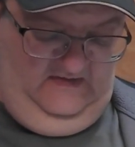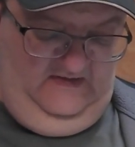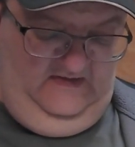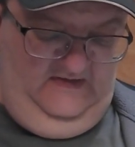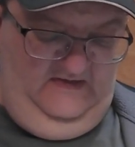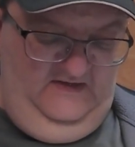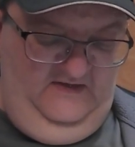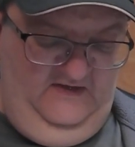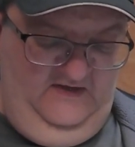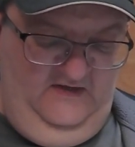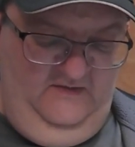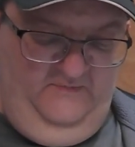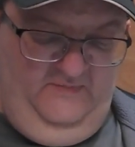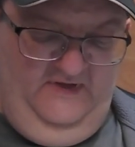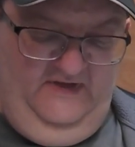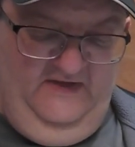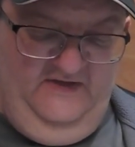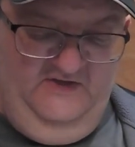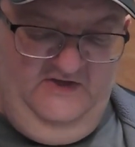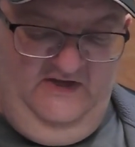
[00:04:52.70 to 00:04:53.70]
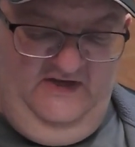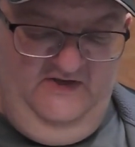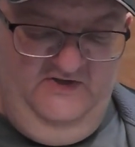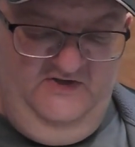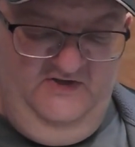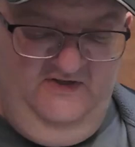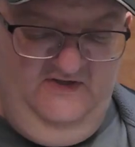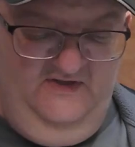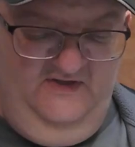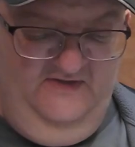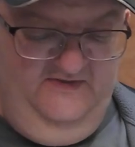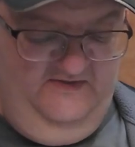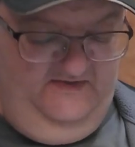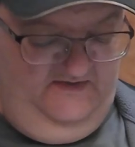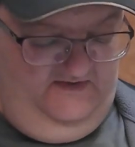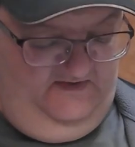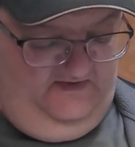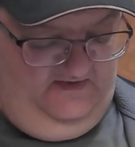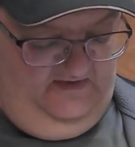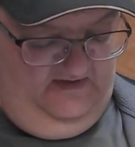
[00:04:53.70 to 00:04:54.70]
And you got to pay attention
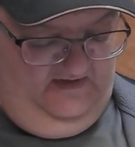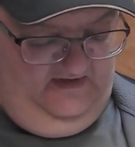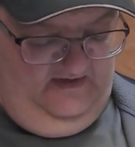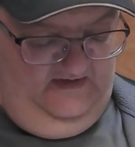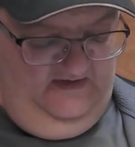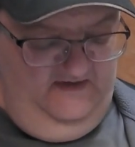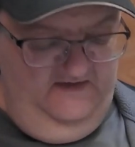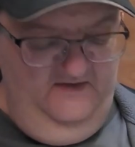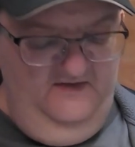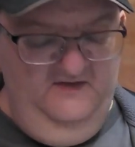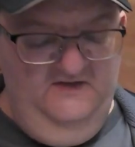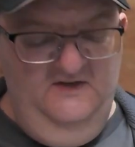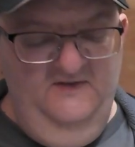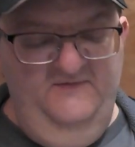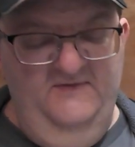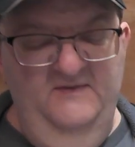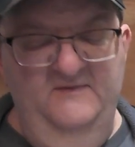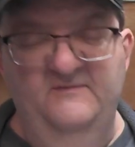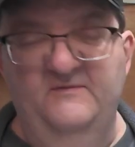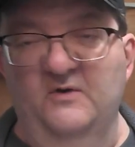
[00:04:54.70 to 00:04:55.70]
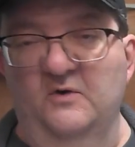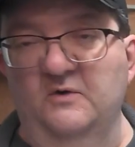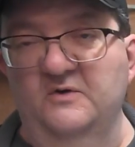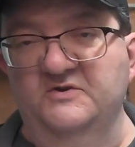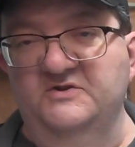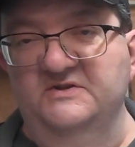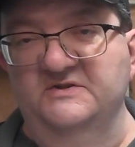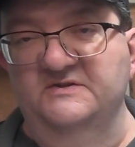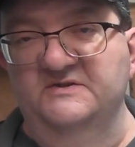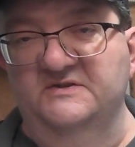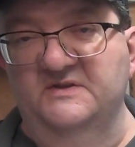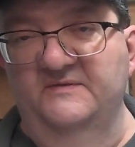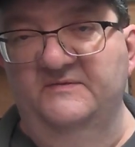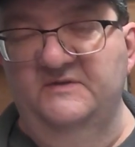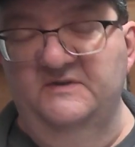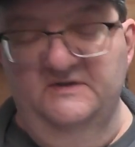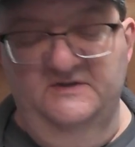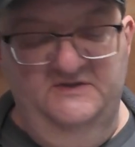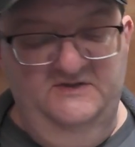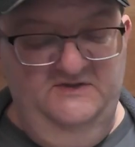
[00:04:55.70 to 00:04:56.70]
because the different versions of
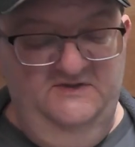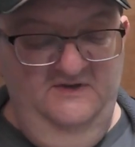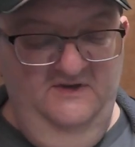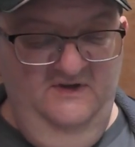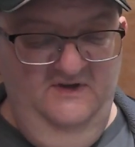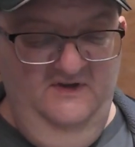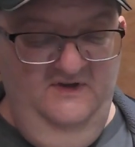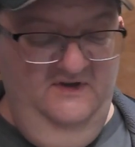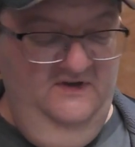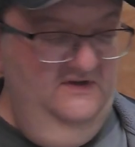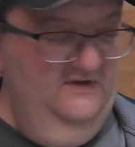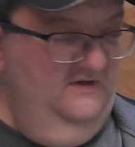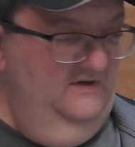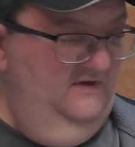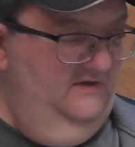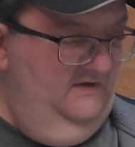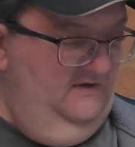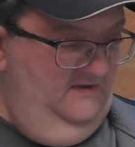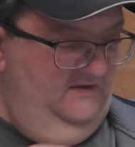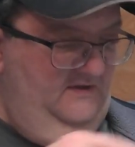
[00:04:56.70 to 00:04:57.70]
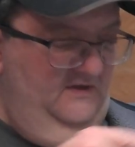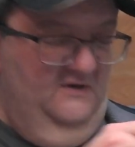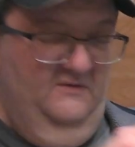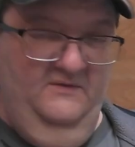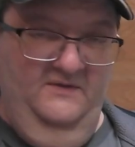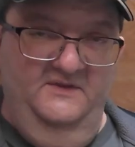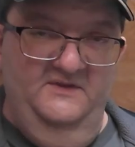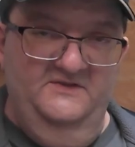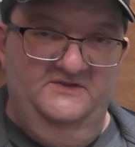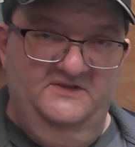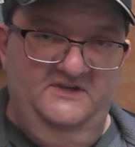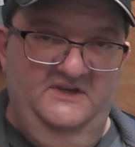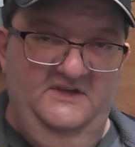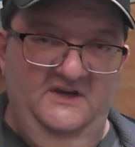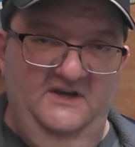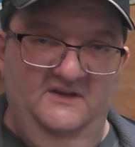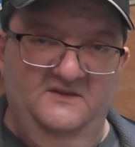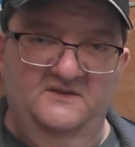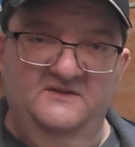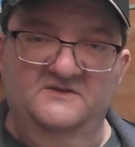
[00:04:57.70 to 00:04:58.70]
this that are in this
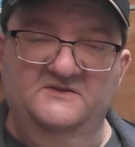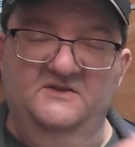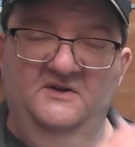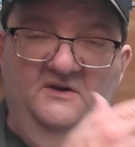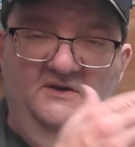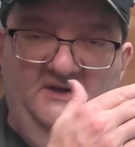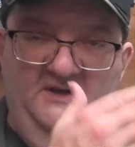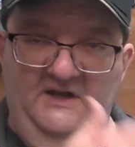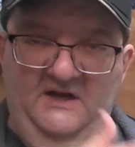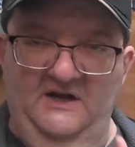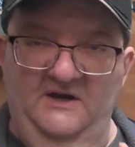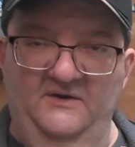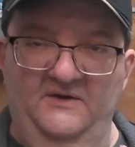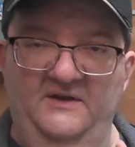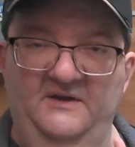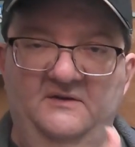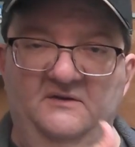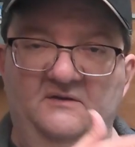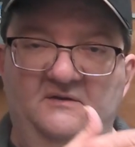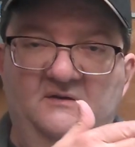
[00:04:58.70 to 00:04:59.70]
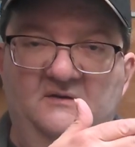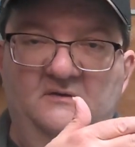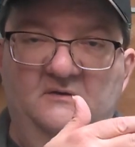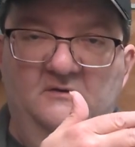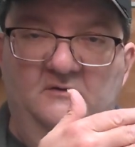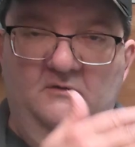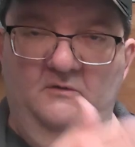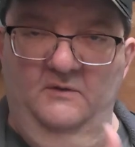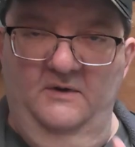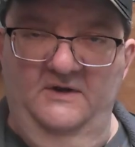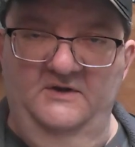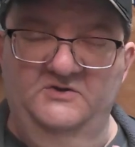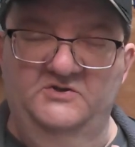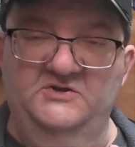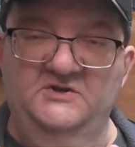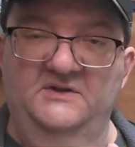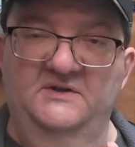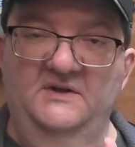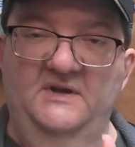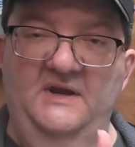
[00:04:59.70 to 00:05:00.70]
kit, there's Hungarian
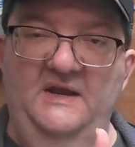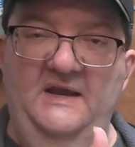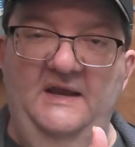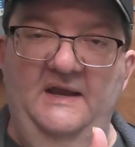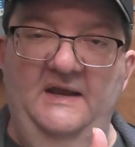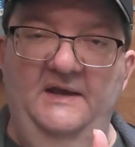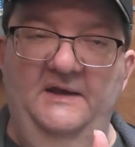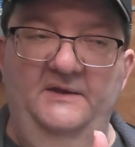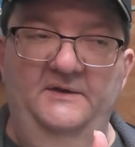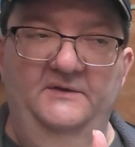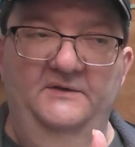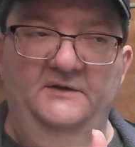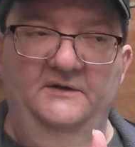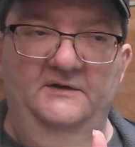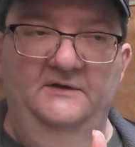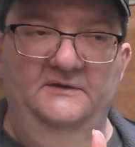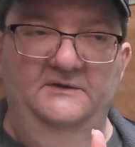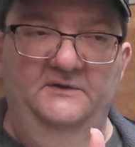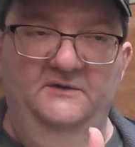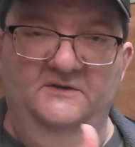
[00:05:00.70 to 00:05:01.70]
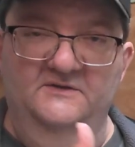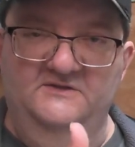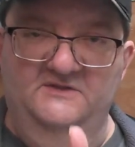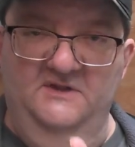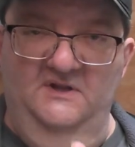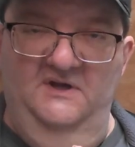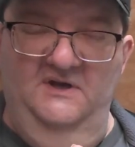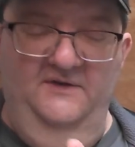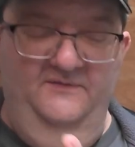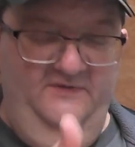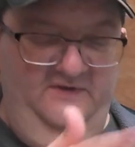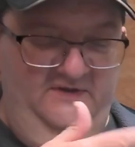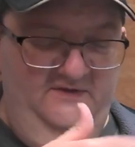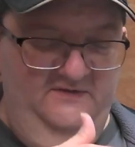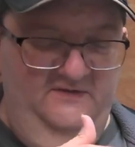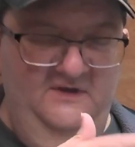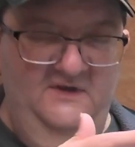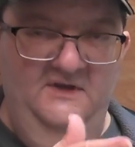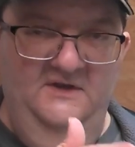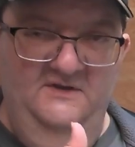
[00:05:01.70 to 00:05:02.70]
Croatian, and
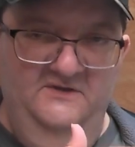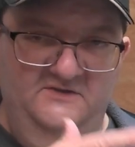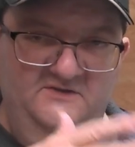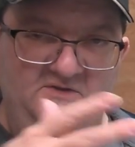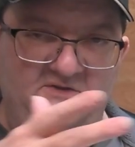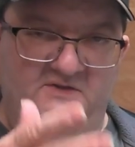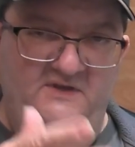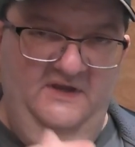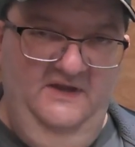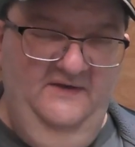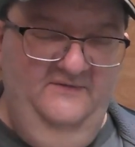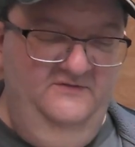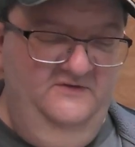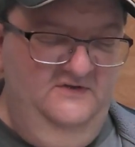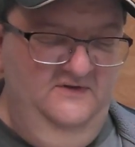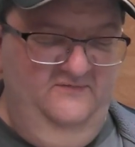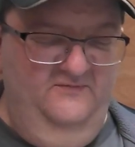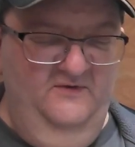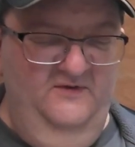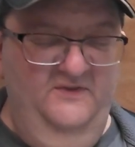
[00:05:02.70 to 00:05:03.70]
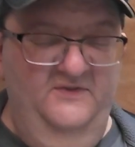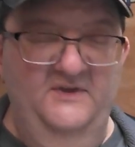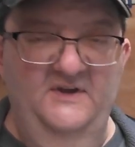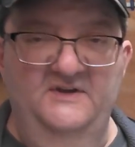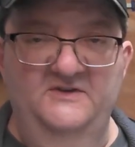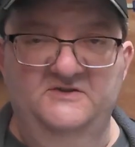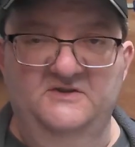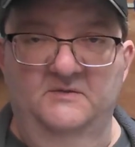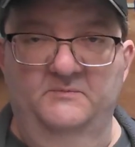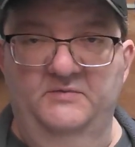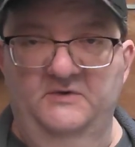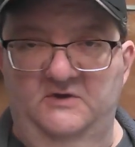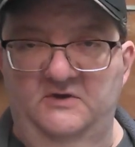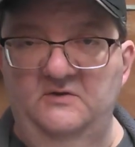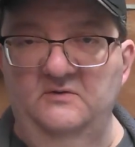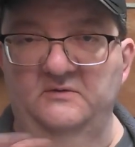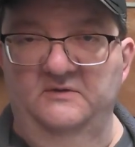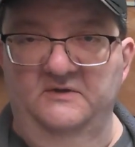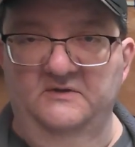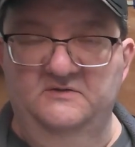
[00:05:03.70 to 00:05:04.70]
Yugoslavian. So they have different things that are
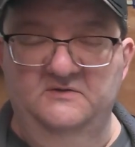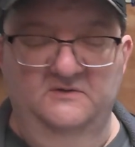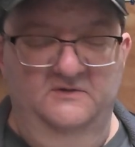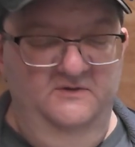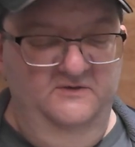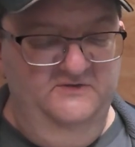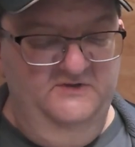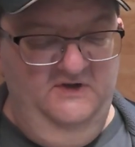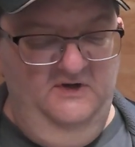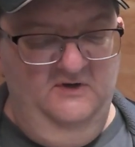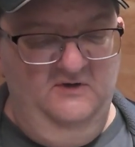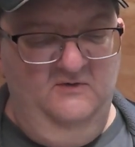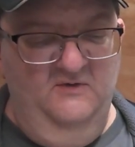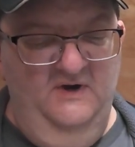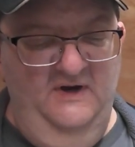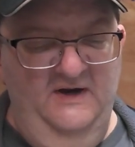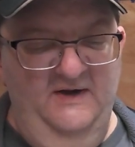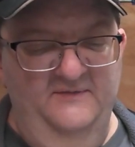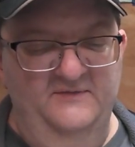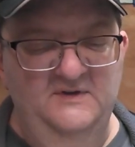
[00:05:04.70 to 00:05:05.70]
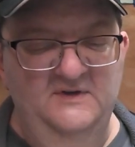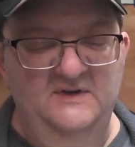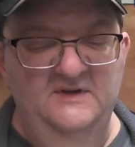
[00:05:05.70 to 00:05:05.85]
peculiar to those aircraft.